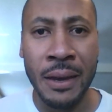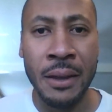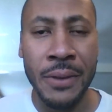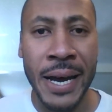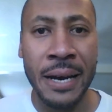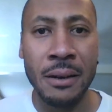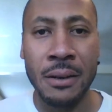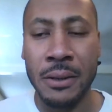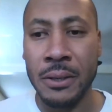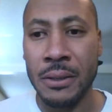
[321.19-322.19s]
in that
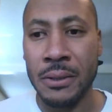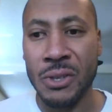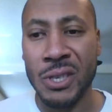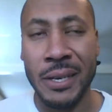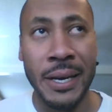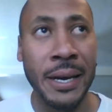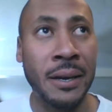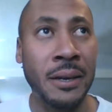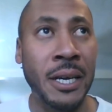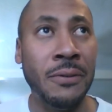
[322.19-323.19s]
on
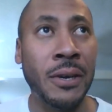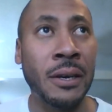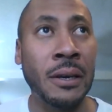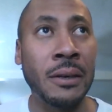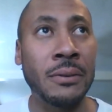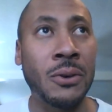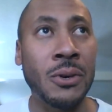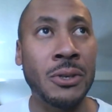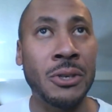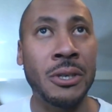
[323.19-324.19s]
Sunday evening. Of
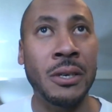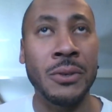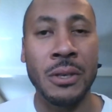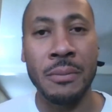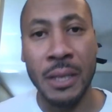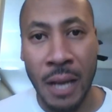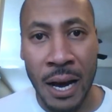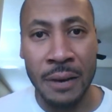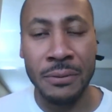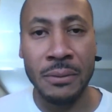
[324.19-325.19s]
course, the show is going to be
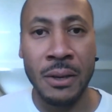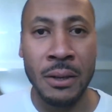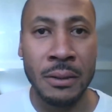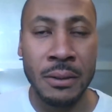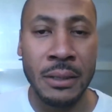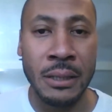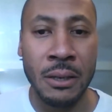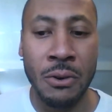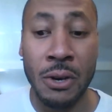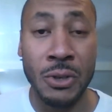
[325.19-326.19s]
live
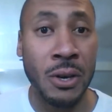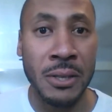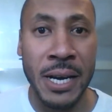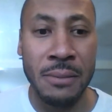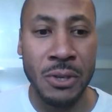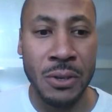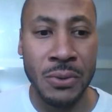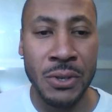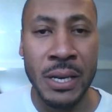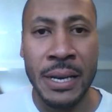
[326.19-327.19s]
across all time
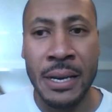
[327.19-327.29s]
zones,